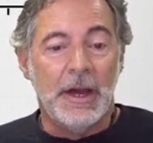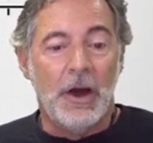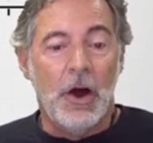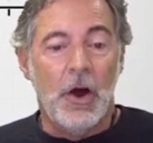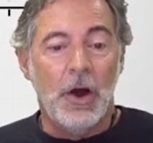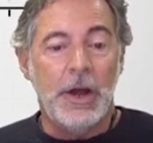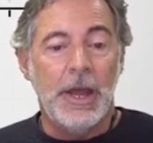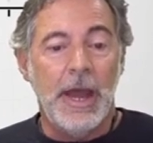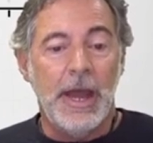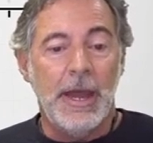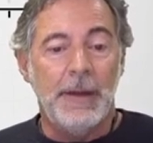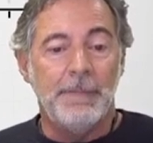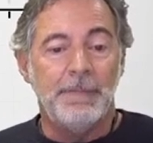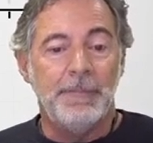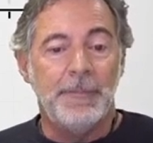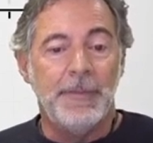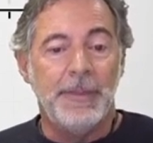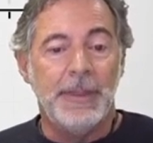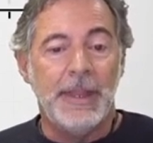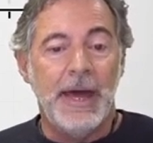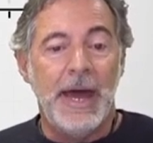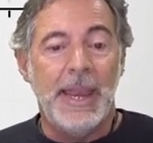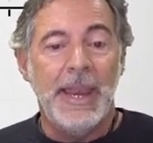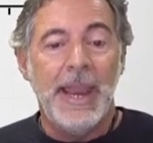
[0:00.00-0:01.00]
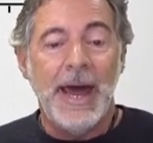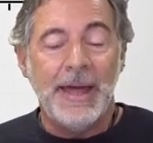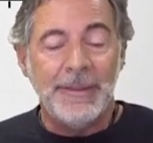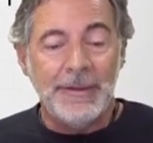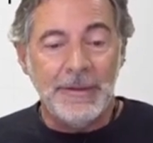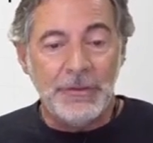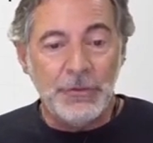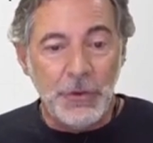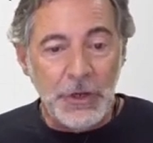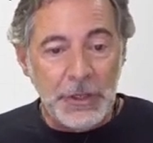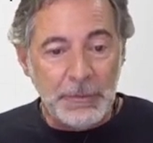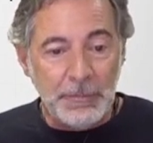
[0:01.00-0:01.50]
Okay, another
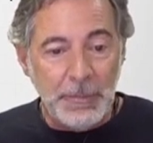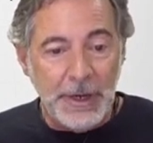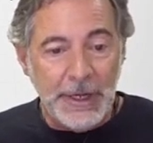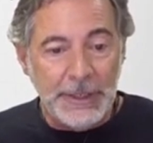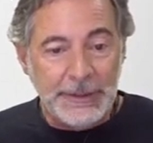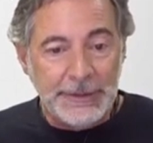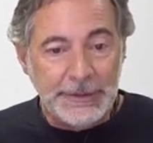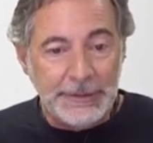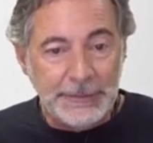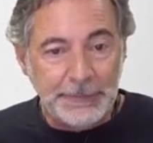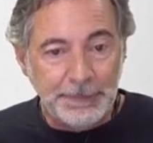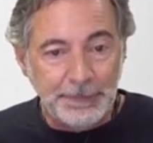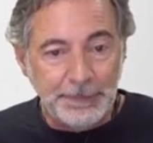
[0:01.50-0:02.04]
treatment.